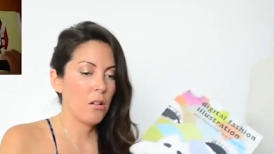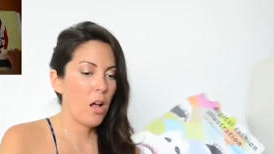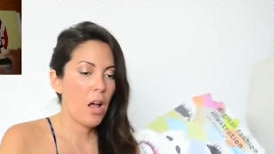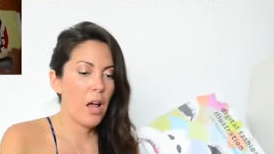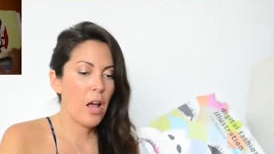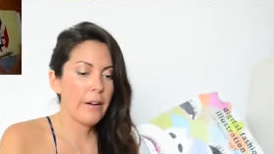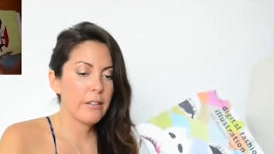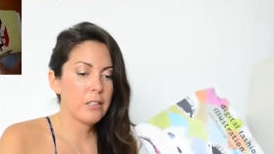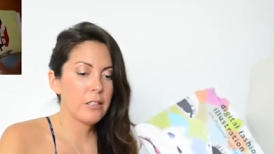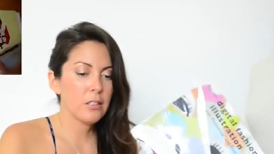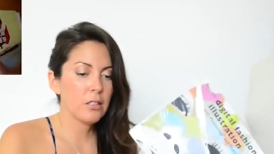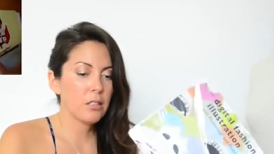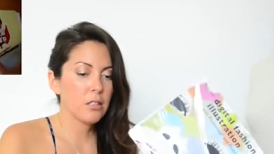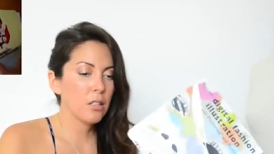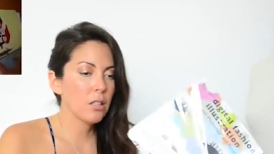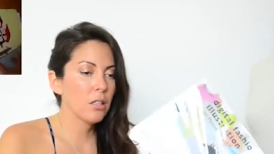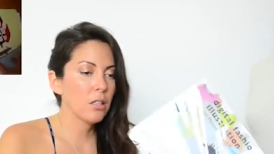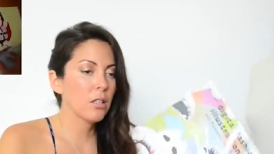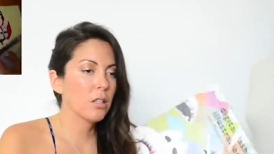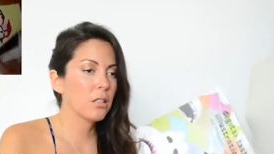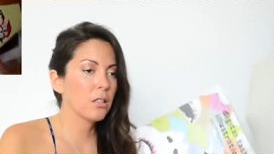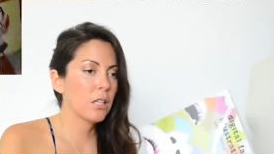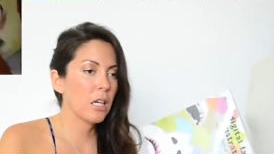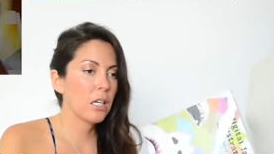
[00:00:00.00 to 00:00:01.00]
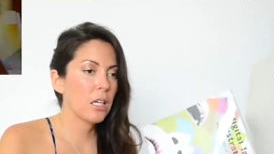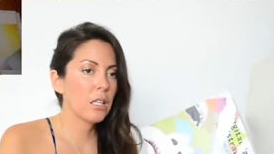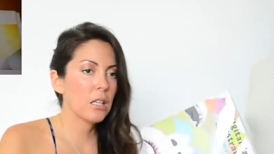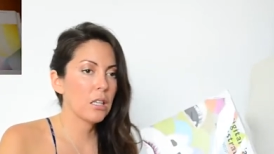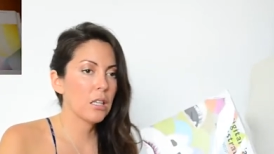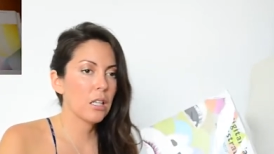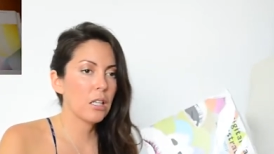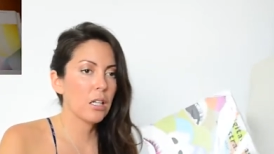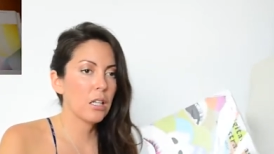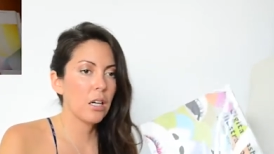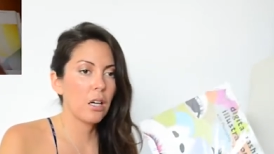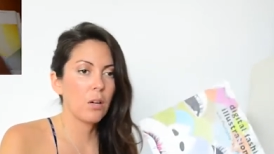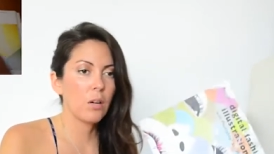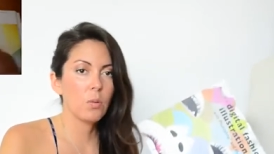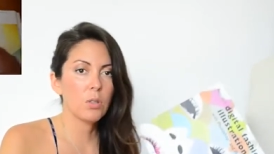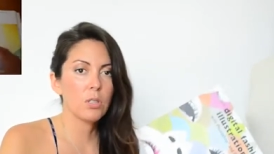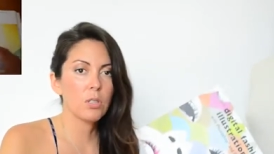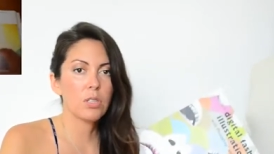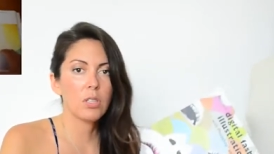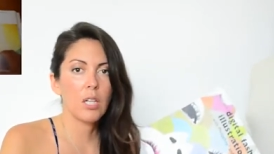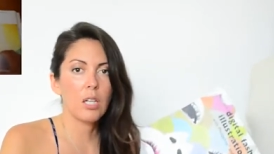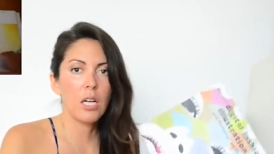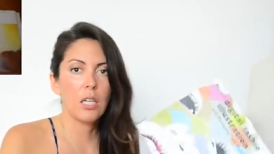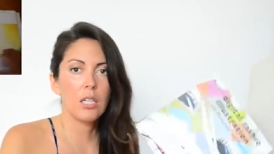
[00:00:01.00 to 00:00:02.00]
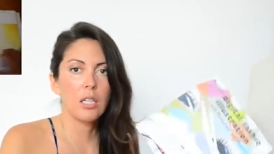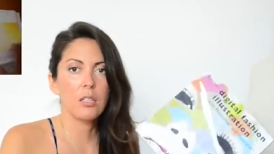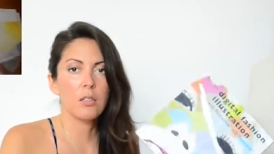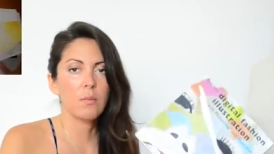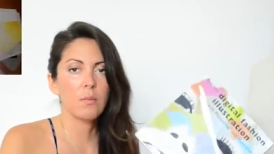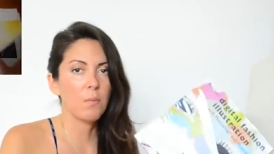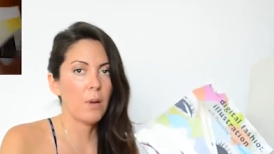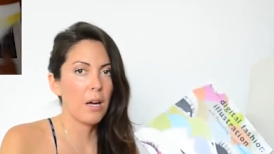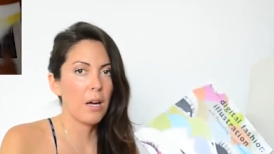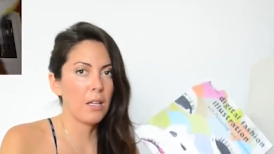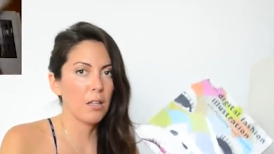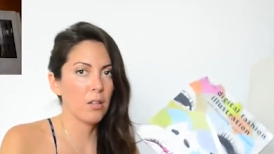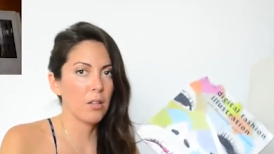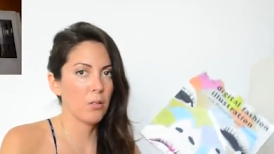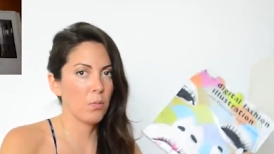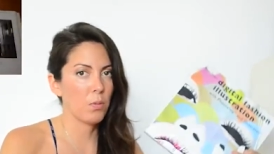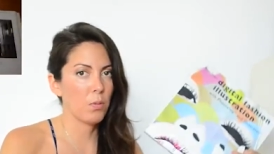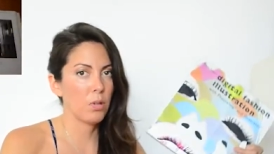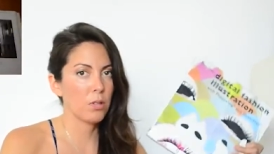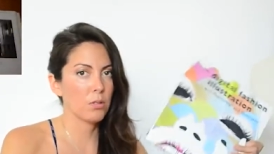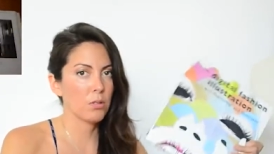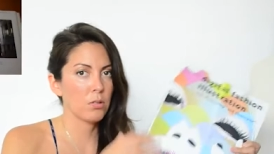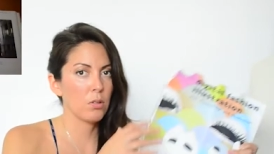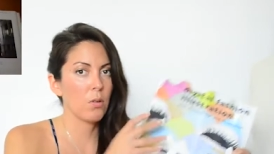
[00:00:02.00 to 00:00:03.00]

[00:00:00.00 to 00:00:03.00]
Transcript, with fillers: I just didn't learn anything and I wish I didn't buy this book.